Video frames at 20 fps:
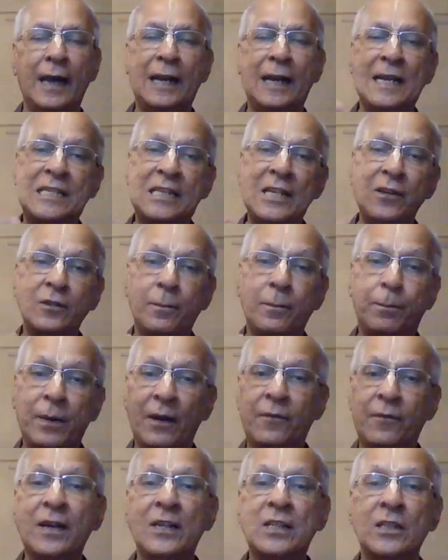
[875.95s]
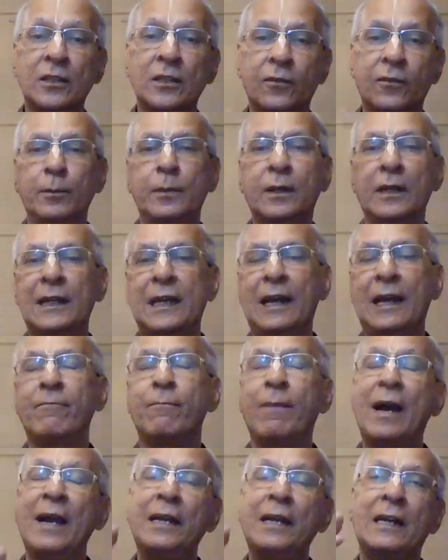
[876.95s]
and achieve the perfection of human
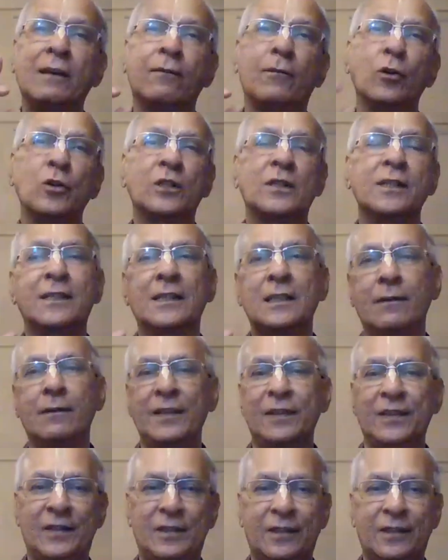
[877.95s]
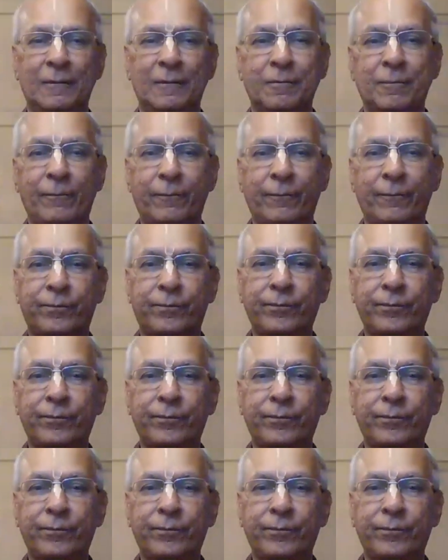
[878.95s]
life by devotional service.